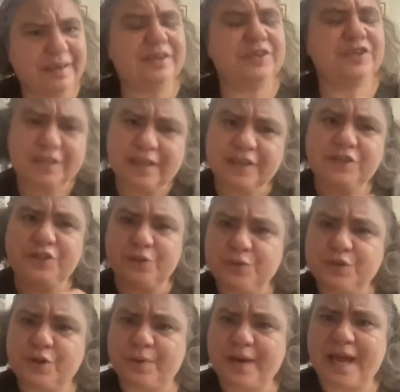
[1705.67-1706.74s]
Just like Jews
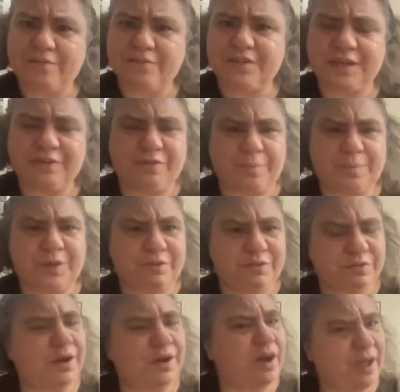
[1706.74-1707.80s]
don't have to give up love
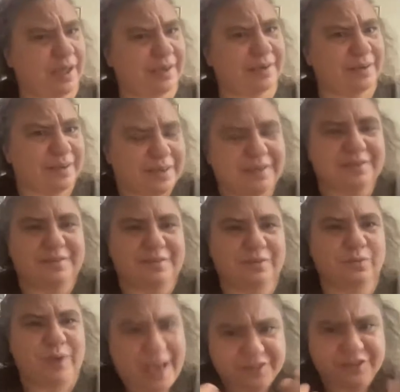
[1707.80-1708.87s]
of God, because
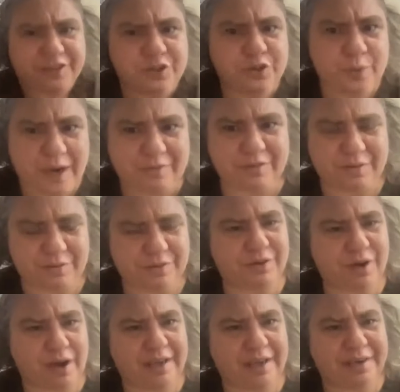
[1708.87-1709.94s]
we actually do have love of
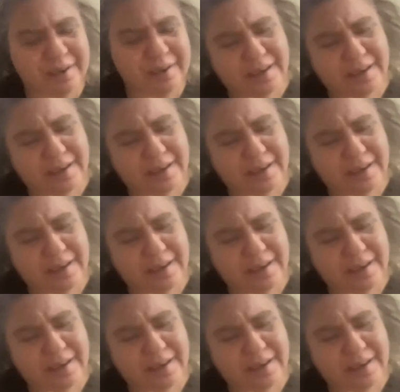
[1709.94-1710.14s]
God.